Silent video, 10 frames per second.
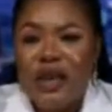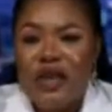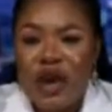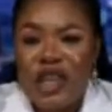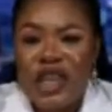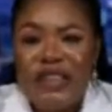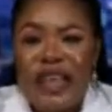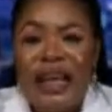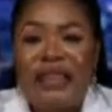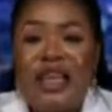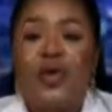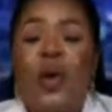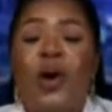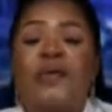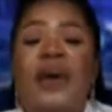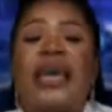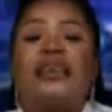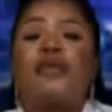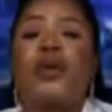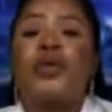Russia says it will offer
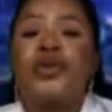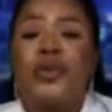its own